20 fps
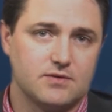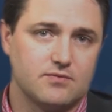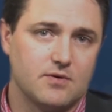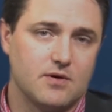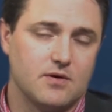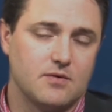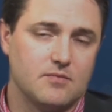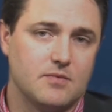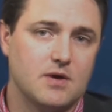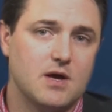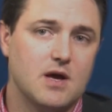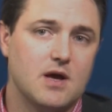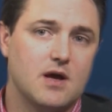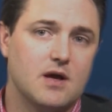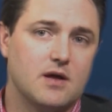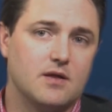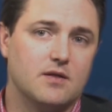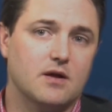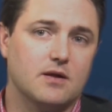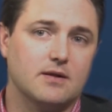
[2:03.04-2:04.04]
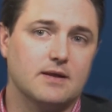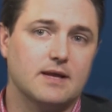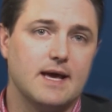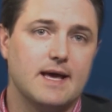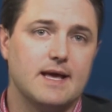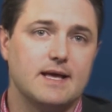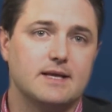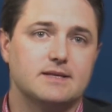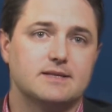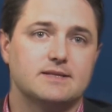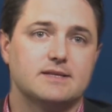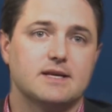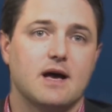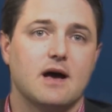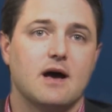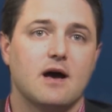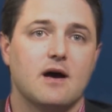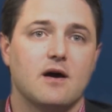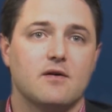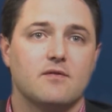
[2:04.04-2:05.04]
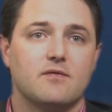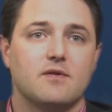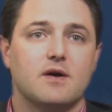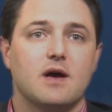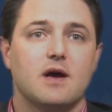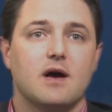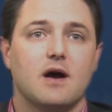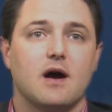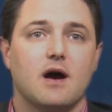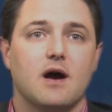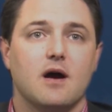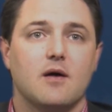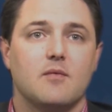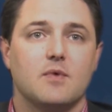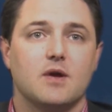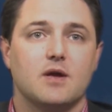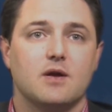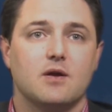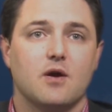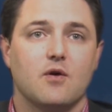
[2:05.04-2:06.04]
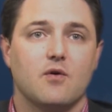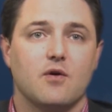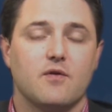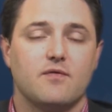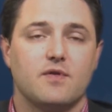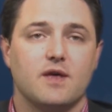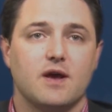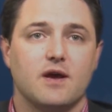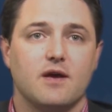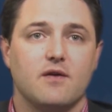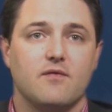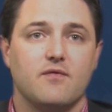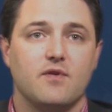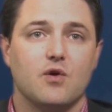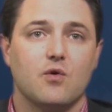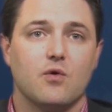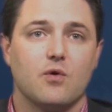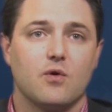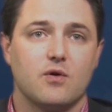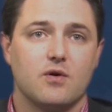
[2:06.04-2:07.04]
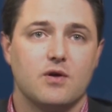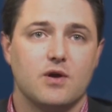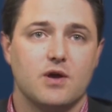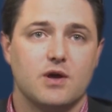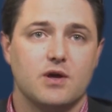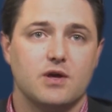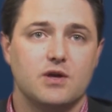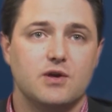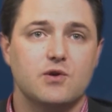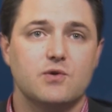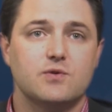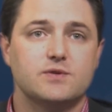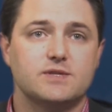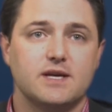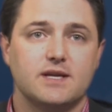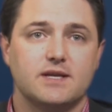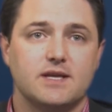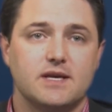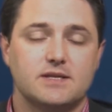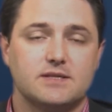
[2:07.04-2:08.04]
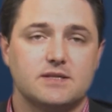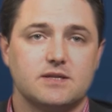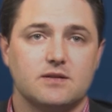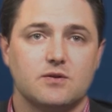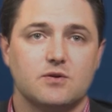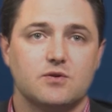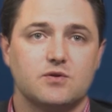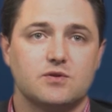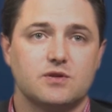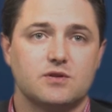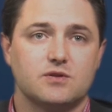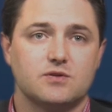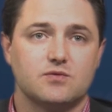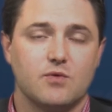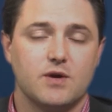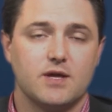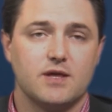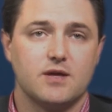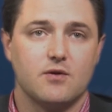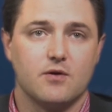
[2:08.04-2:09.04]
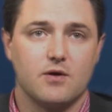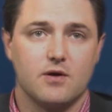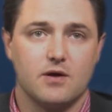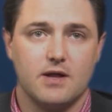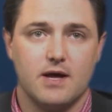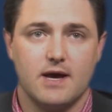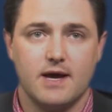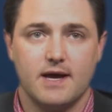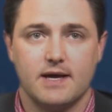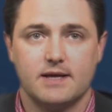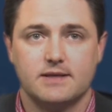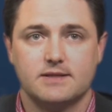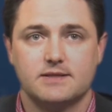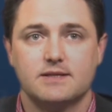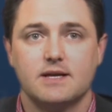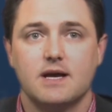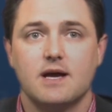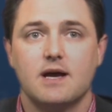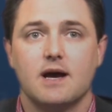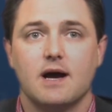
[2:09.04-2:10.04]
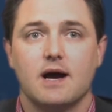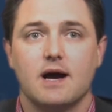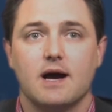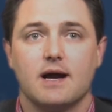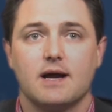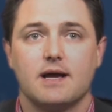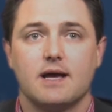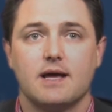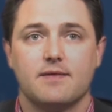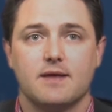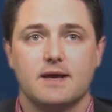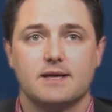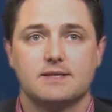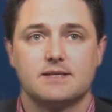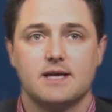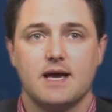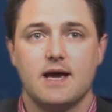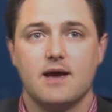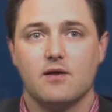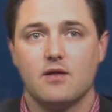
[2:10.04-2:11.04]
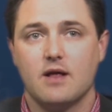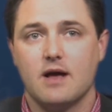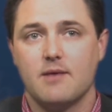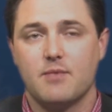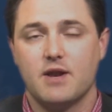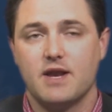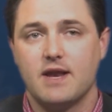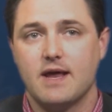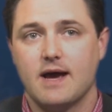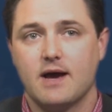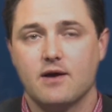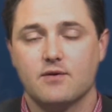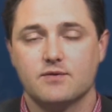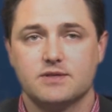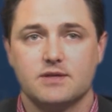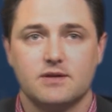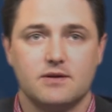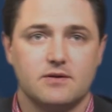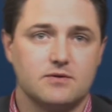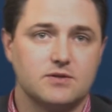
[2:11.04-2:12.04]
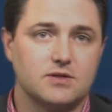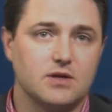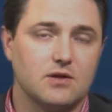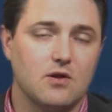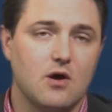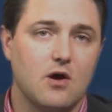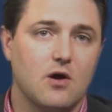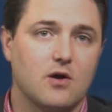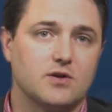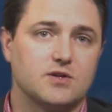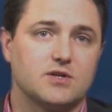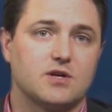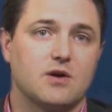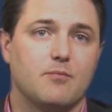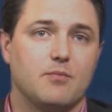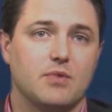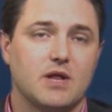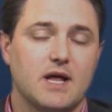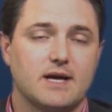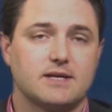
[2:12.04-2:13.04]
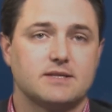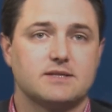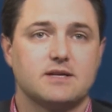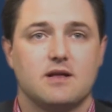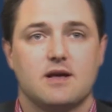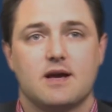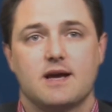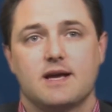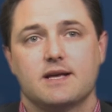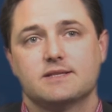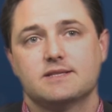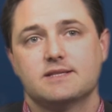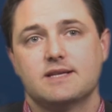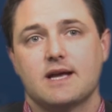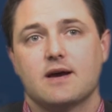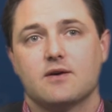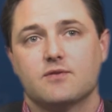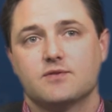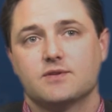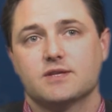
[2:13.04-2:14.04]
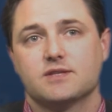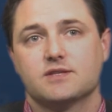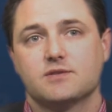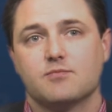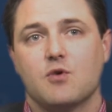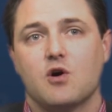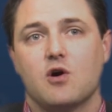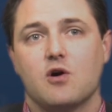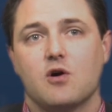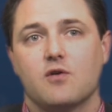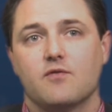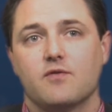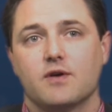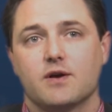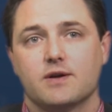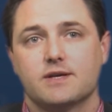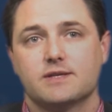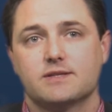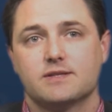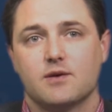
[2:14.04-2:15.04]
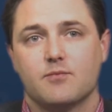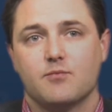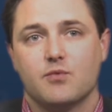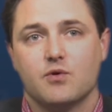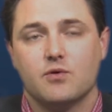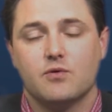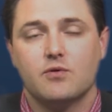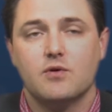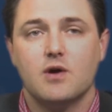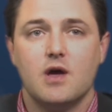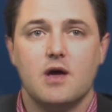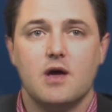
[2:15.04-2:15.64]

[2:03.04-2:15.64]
from the lens of, if you're using these solutions with your clients, can they scale up and down to large, complex clients, down to small, very simple